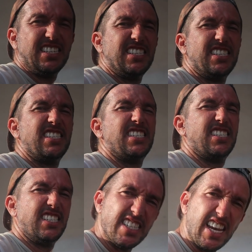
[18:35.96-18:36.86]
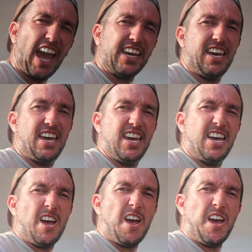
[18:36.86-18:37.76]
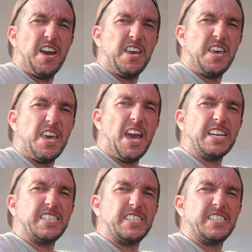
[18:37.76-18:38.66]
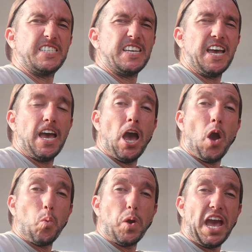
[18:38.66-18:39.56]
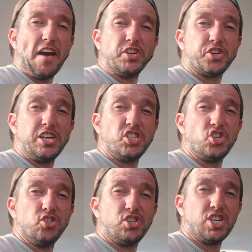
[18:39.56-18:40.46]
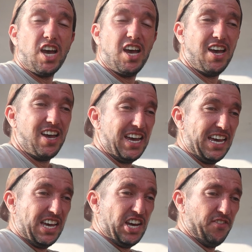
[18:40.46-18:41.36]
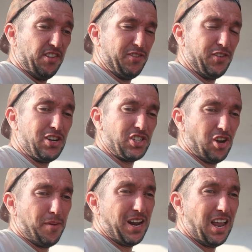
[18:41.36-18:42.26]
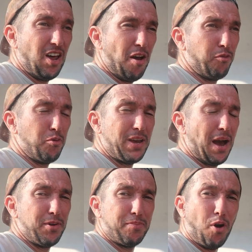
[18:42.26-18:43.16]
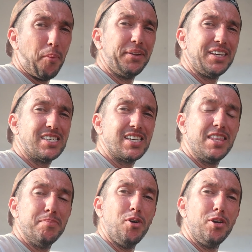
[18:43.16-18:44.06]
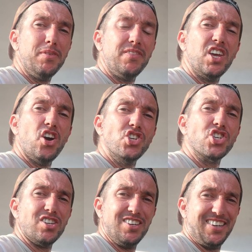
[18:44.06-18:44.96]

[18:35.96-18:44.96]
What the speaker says: Sick. Yes, we have a transducer. For the first time in our life, we'll be able to properly see the bottom of the ocean.